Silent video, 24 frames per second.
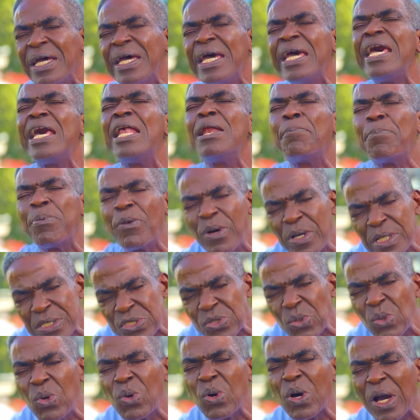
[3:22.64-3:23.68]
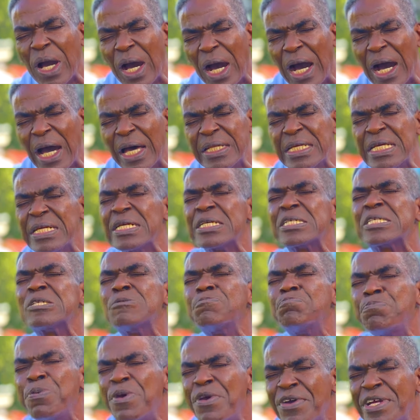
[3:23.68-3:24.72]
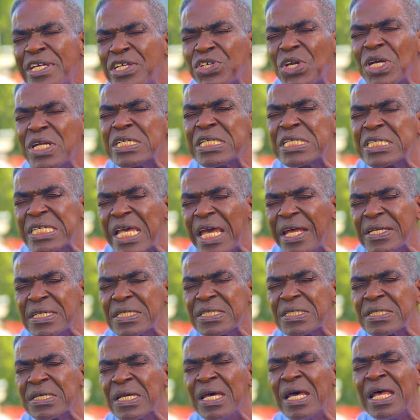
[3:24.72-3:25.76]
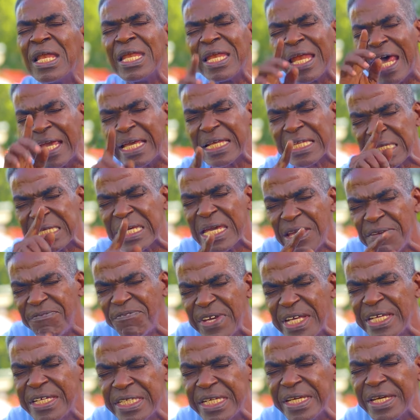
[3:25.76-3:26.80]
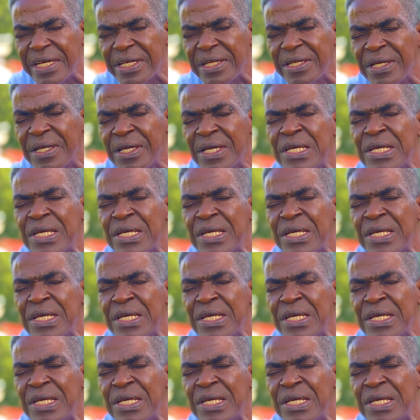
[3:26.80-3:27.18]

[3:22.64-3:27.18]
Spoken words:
Help us, oh God, in a spiritual sense, like David did,